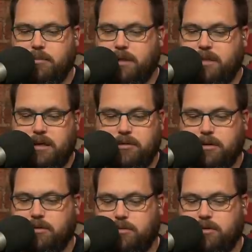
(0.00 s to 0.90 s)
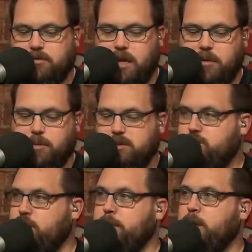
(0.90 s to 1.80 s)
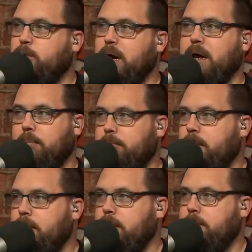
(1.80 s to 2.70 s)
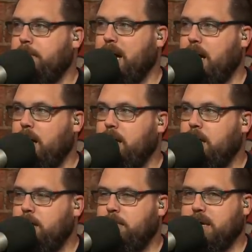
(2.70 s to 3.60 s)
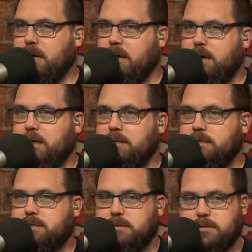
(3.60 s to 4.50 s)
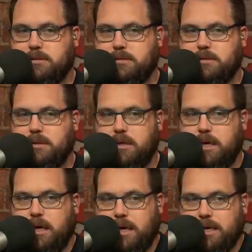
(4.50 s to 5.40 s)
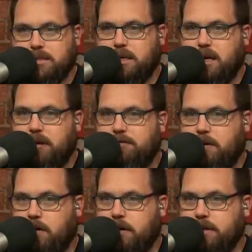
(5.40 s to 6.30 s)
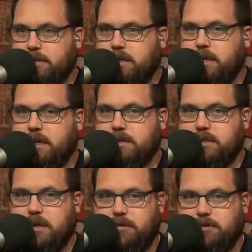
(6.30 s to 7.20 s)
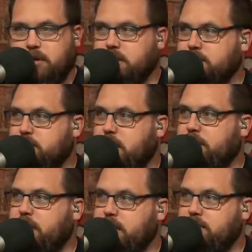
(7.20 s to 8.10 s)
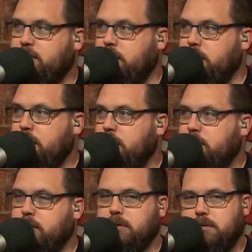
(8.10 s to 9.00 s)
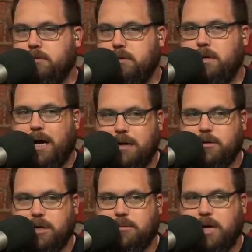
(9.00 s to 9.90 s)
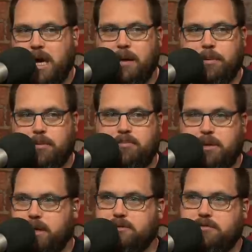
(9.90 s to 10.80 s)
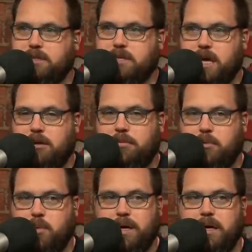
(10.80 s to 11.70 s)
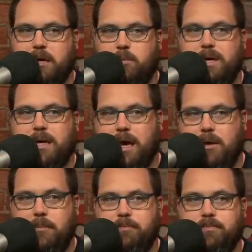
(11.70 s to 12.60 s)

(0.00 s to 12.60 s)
I think you can do the same with Jimmy Graham, Pa, because he gets enough targets and he gets enough targets around the end zone. You're not going to be happy with players of this caliber week in and week out,